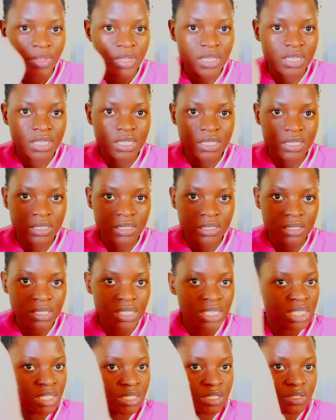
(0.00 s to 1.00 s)
it is
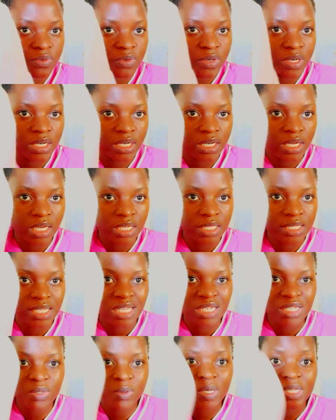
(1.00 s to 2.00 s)
really nice,
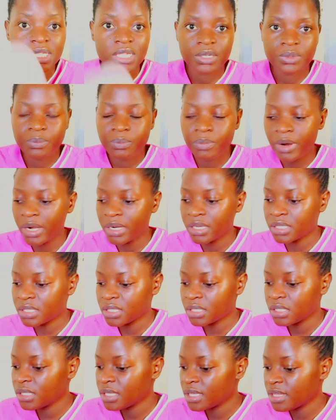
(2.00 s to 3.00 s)
and it wasn't
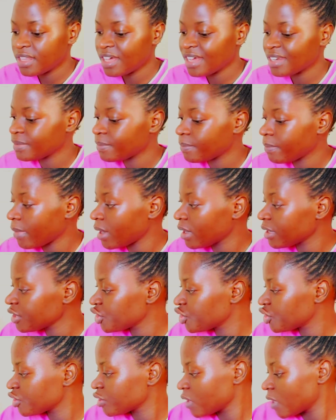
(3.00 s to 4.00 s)
pricey that
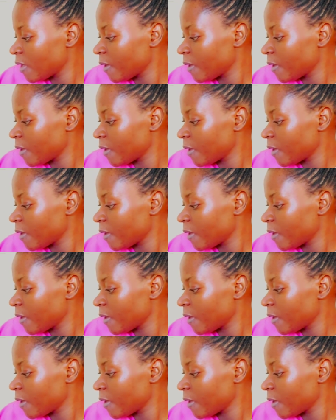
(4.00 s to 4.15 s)
much.